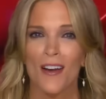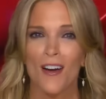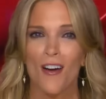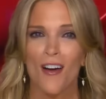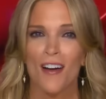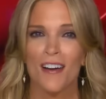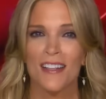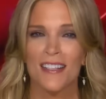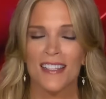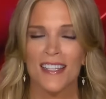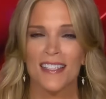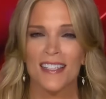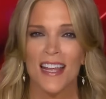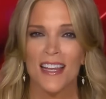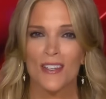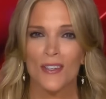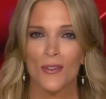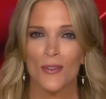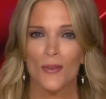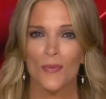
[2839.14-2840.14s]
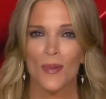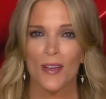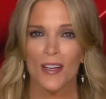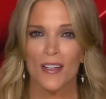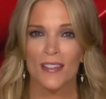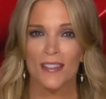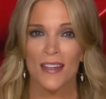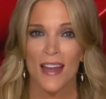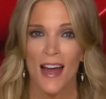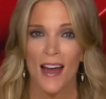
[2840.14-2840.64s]
our audience to stay tuned,
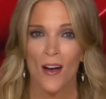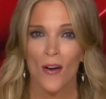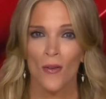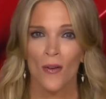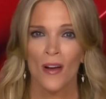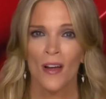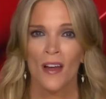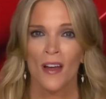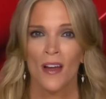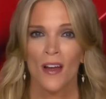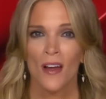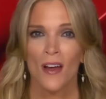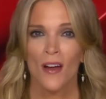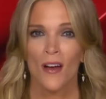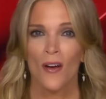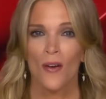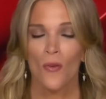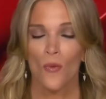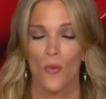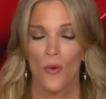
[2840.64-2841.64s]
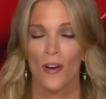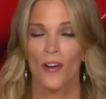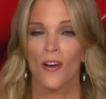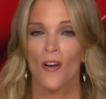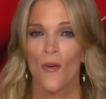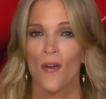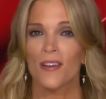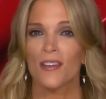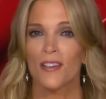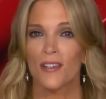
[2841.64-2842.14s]
because now we're
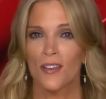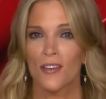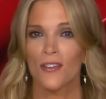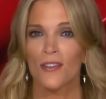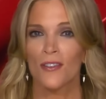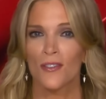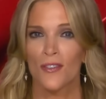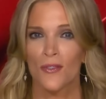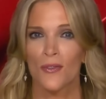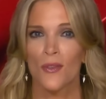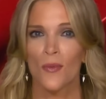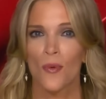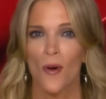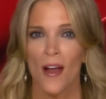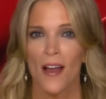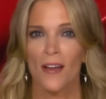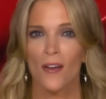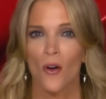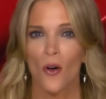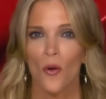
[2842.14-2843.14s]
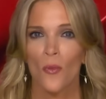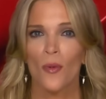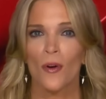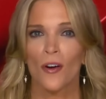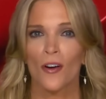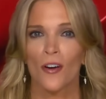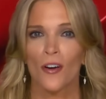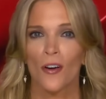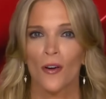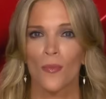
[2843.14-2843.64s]
going to turn to the Bryan
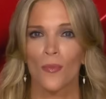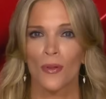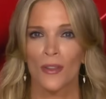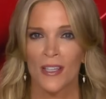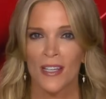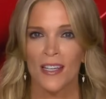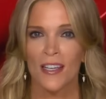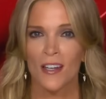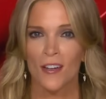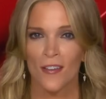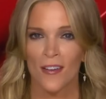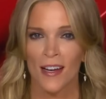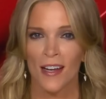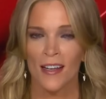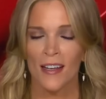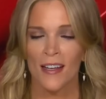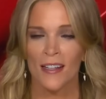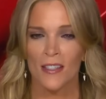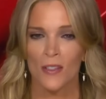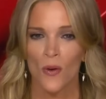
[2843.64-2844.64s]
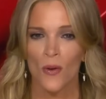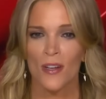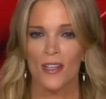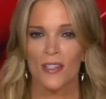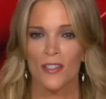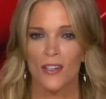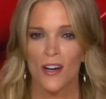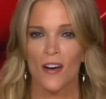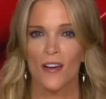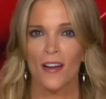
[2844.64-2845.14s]
Kohberger plea hearing. It's going to
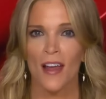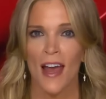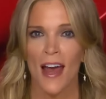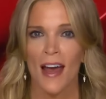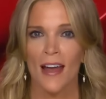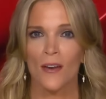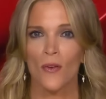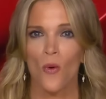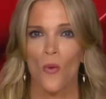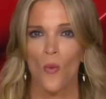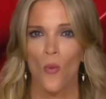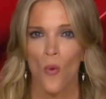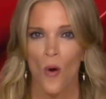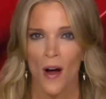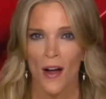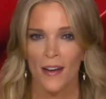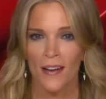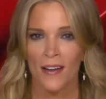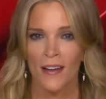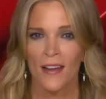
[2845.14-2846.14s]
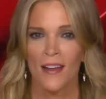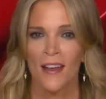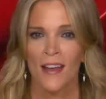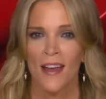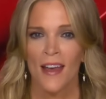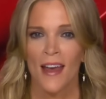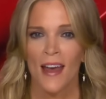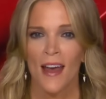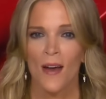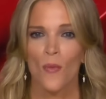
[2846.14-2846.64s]
start at 1,
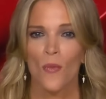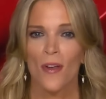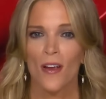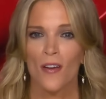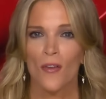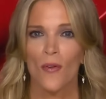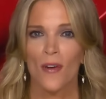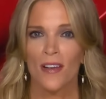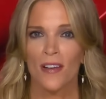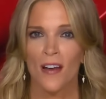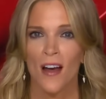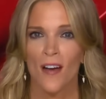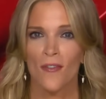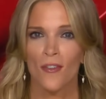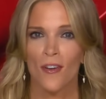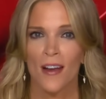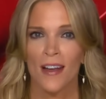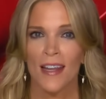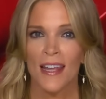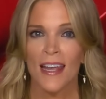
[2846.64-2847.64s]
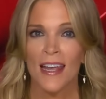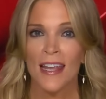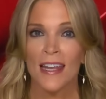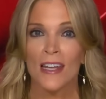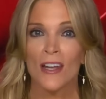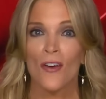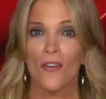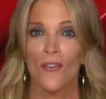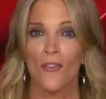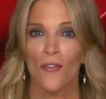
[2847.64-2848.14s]
and we are going to cover it
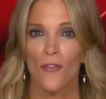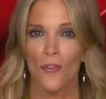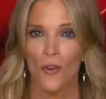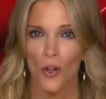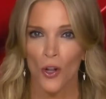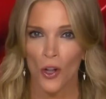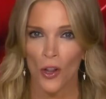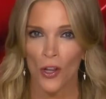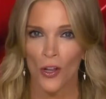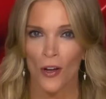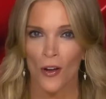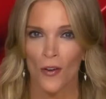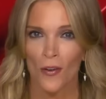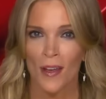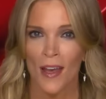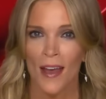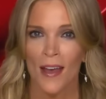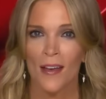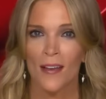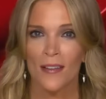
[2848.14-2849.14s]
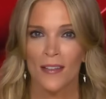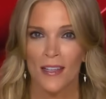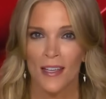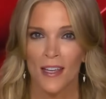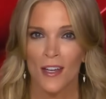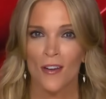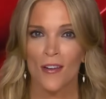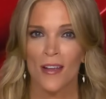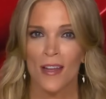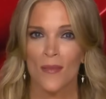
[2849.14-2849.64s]
in full, okay? To
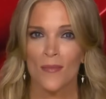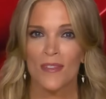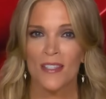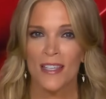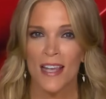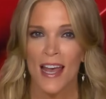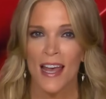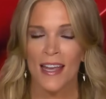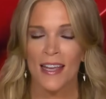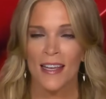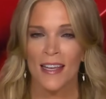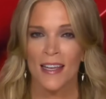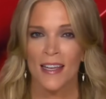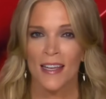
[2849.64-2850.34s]
hear him say